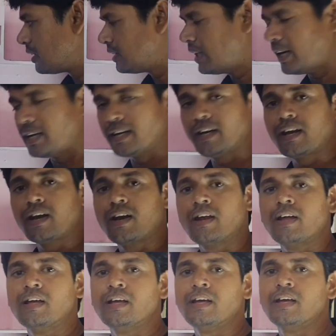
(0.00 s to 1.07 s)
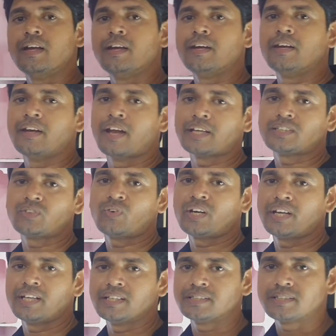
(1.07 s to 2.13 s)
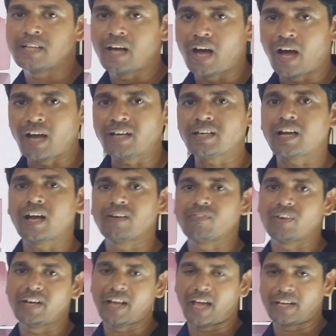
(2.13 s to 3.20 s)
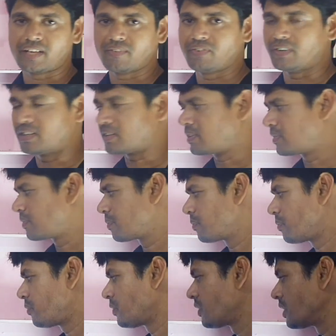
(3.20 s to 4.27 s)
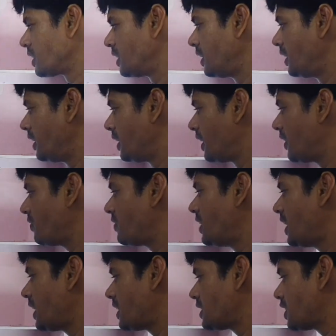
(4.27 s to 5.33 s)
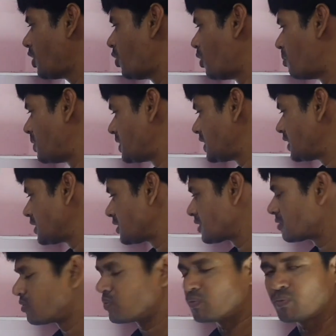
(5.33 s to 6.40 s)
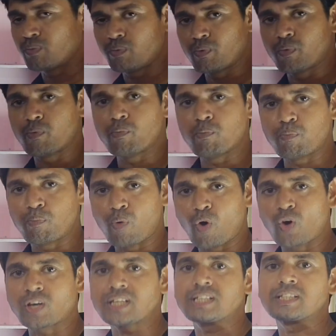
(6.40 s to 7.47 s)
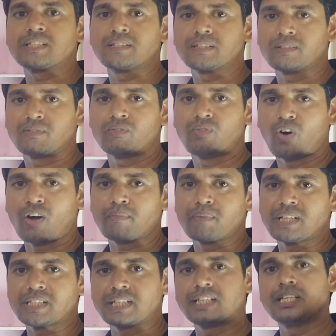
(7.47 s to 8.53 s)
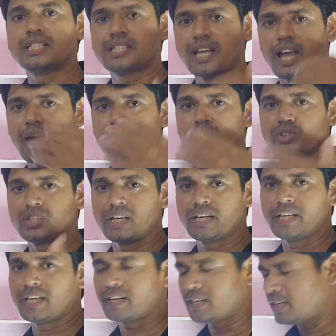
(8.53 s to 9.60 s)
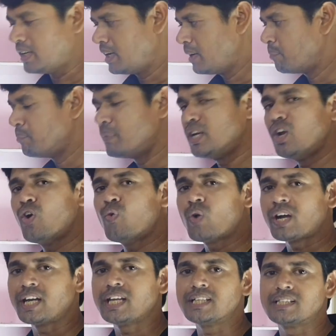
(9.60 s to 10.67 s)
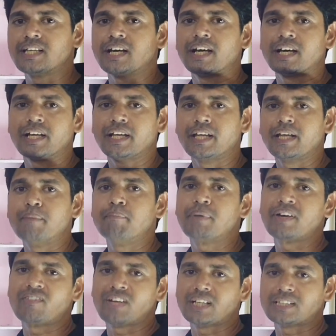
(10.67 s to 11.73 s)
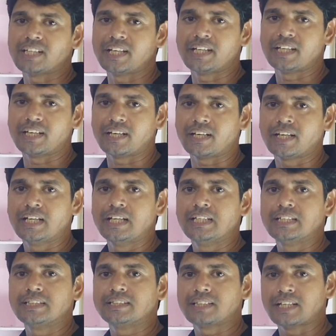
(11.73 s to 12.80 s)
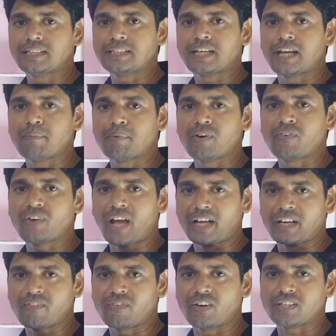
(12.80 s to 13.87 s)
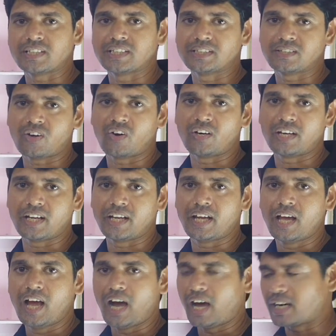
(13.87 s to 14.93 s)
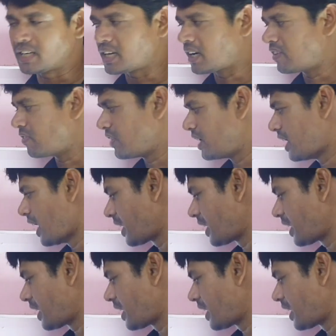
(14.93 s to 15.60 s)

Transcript: Then next one is unconfined aquifer. If there is the homogeneous porous formation is the above the layer, below one is the impervious layer, such type of aquifers is called a unconfined